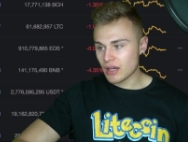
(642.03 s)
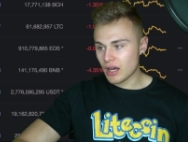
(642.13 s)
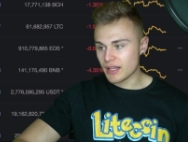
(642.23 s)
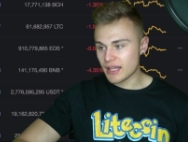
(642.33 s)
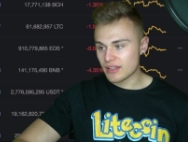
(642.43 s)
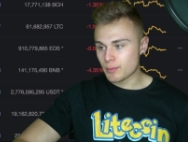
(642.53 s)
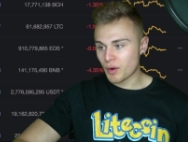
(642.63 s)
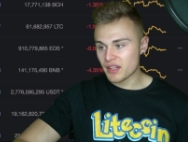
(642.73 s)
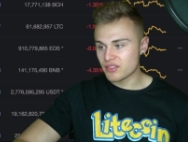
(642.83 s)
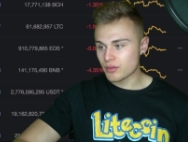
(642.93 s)
on its
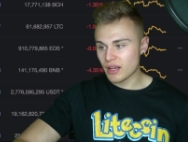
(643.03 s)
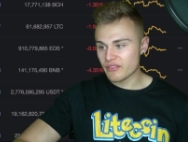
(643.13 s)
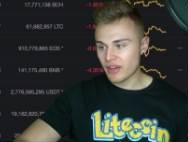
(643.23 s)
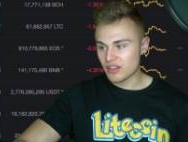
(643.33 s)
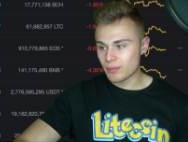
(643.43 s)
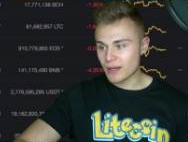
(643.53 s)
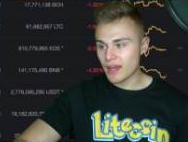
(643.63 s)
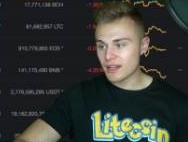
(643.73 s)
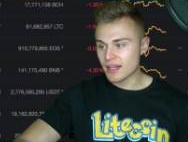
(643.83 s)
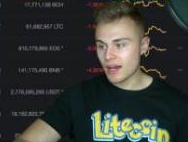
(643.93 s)
price graph has been
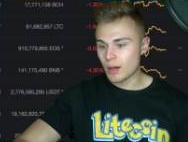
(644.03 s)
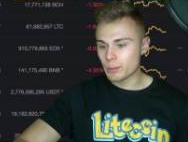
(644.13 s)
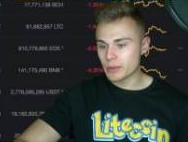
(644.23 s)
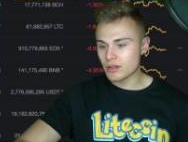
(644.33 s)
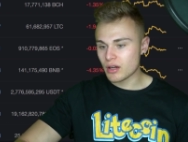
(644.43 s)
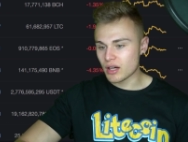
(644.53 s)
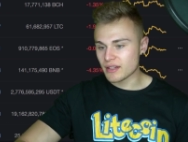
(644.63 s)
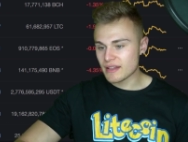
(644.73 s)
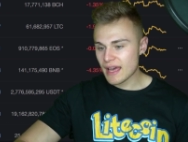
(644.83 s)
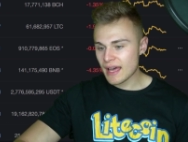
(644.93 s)
heading up,
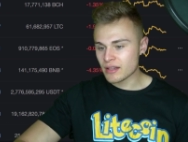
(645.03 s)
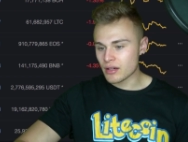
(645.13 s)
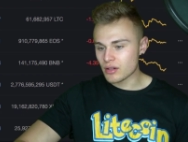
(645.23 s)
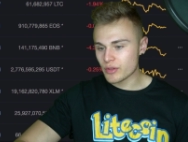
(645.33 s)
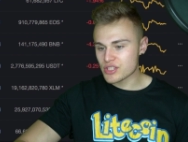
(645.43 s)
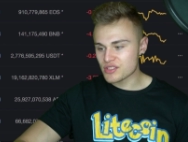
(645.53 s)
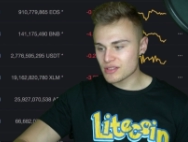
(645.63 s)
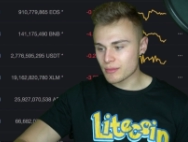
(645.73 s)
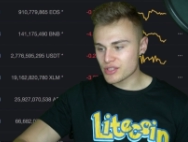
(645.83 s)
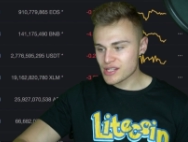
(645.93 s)
Cardano, which is
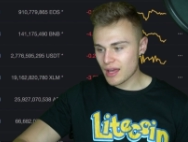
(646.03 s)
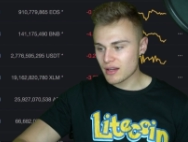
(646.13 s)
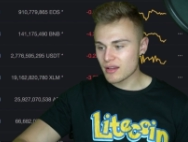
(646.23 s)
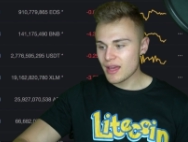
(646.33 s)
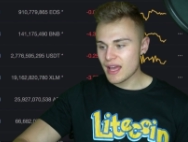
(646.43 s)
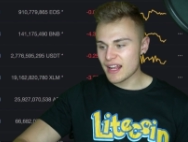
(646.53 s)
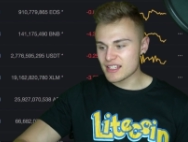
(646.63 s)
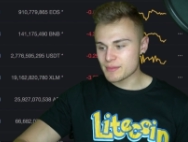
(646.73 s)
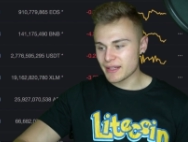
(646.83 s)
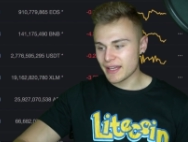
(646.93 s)
number 10,
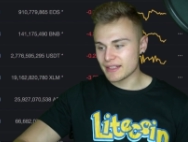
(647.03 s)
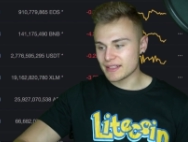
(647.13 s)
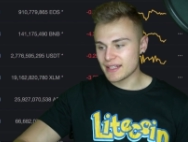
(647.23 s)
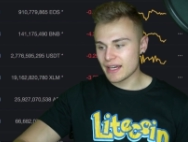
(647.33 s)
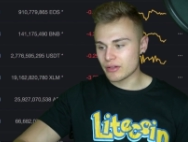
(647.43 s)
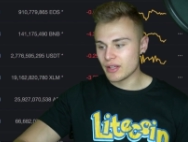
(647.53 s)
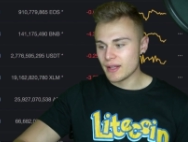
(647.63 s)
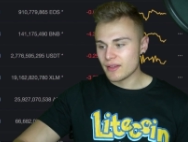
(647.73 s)
has been heading down.